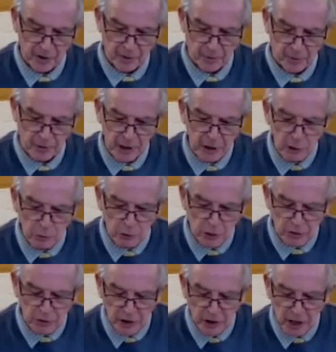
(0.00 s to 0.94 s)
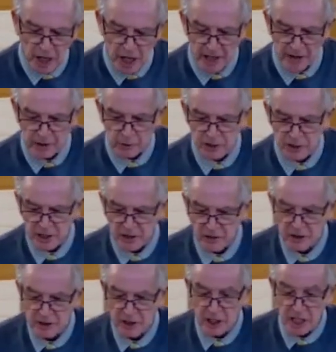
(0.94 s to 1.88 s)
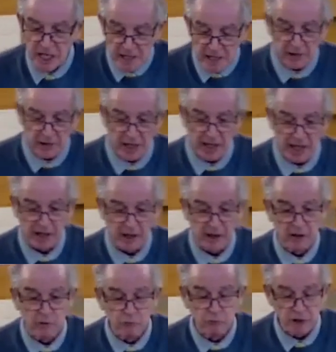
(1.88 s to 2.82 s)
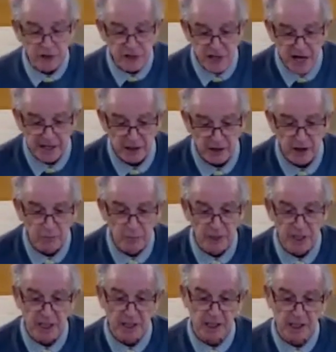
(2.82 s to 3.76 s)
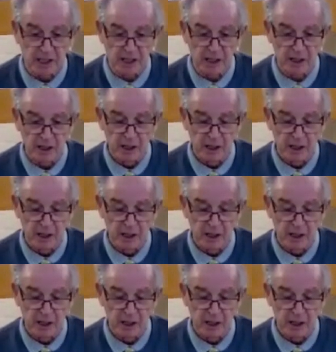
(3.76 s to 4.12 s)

When you look at the line, you see there's Leah there, rejected at the beginning.